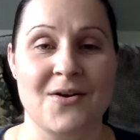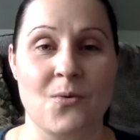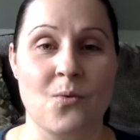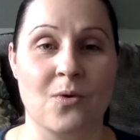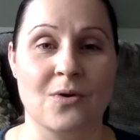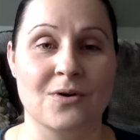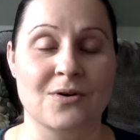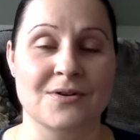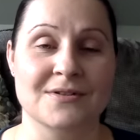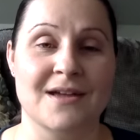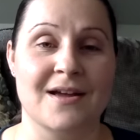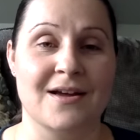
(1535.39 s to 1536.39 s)

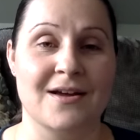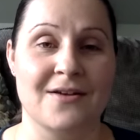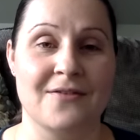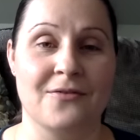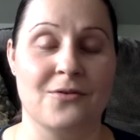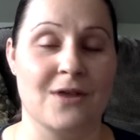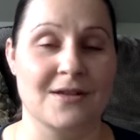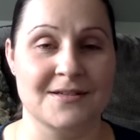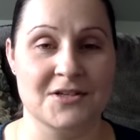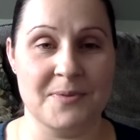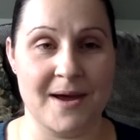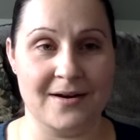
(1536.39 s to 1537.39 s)
world of
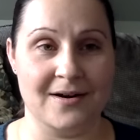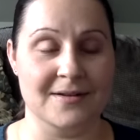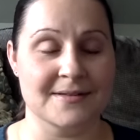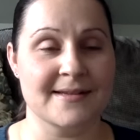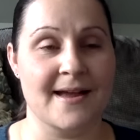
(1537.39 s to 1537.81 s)
cross-stitch patterns.